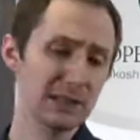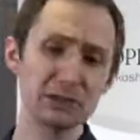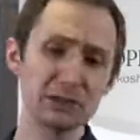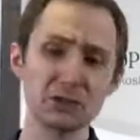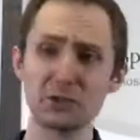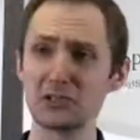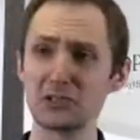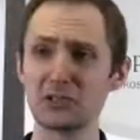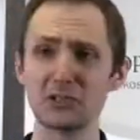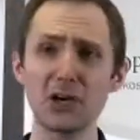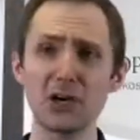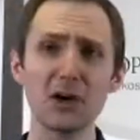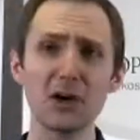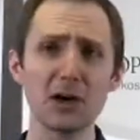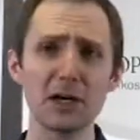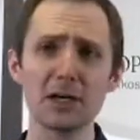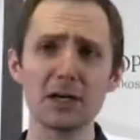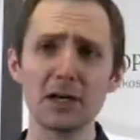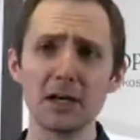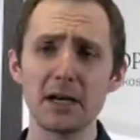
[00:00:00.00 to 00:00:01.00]
So to
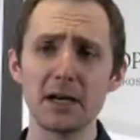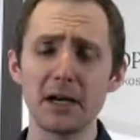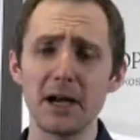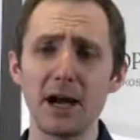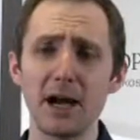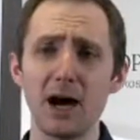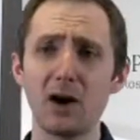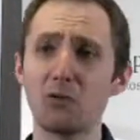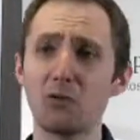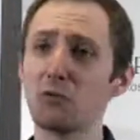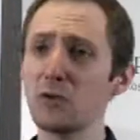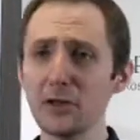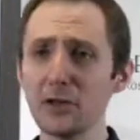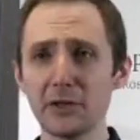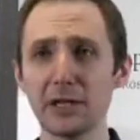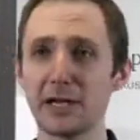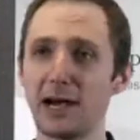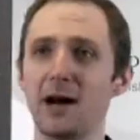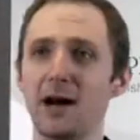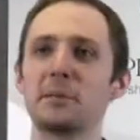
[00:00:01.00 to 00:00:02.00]
start, a
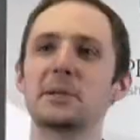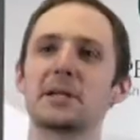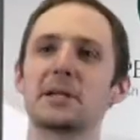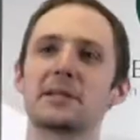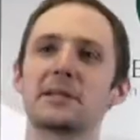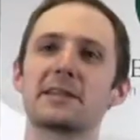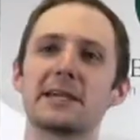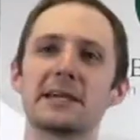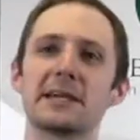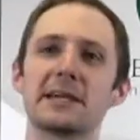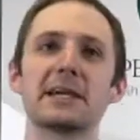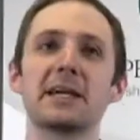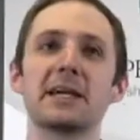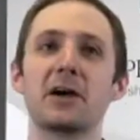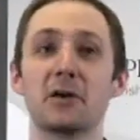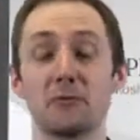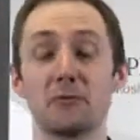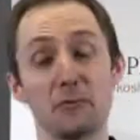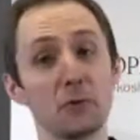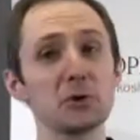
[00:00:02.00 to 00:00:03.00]
really common thing,
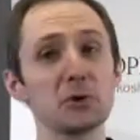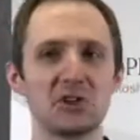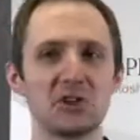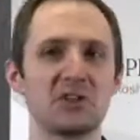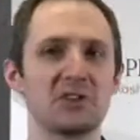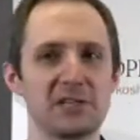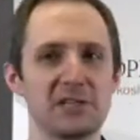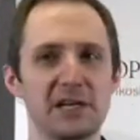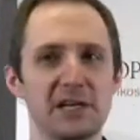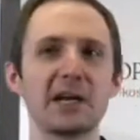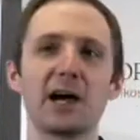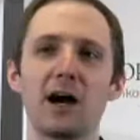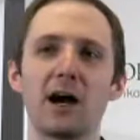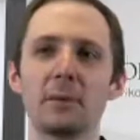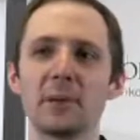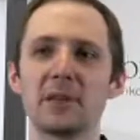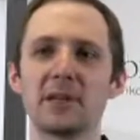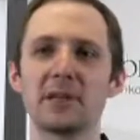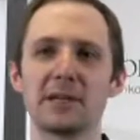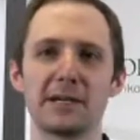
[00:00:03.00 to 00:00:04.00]
unfortunately a
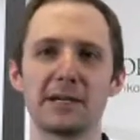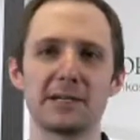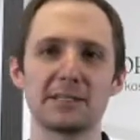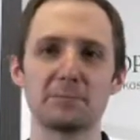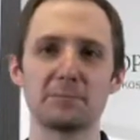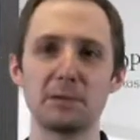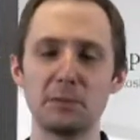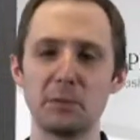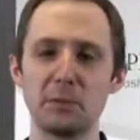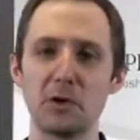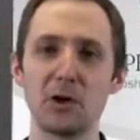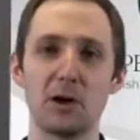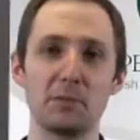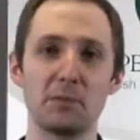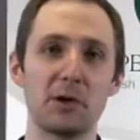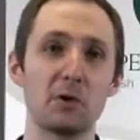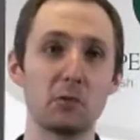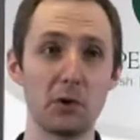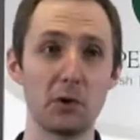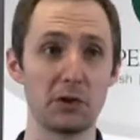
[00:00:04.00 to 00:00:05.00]
common thing, is people
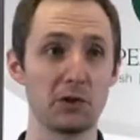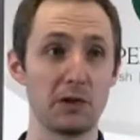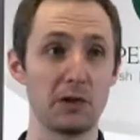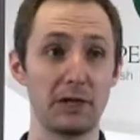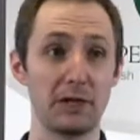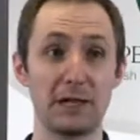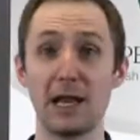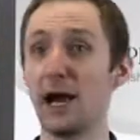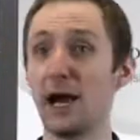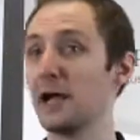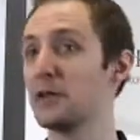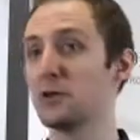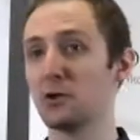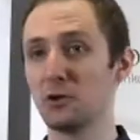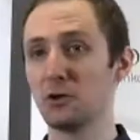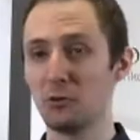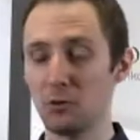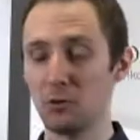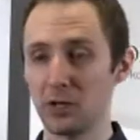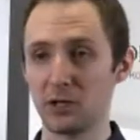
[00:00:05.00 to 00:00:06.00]
come in with
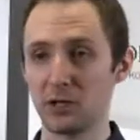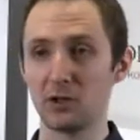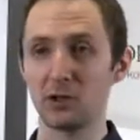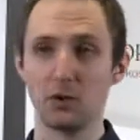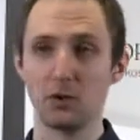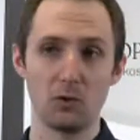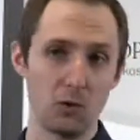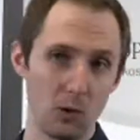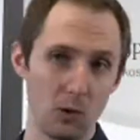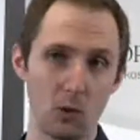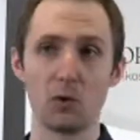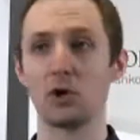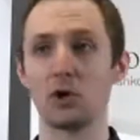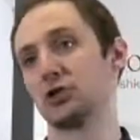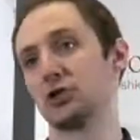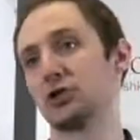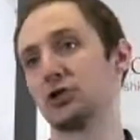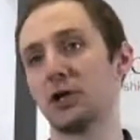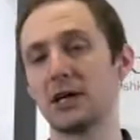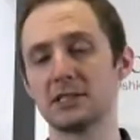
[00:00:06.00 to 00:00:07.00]
neither a will or a
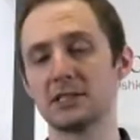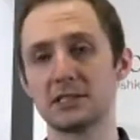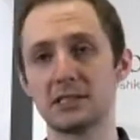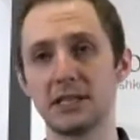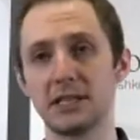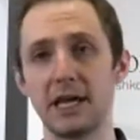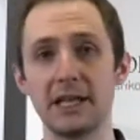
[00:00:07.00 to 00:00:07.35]
trust.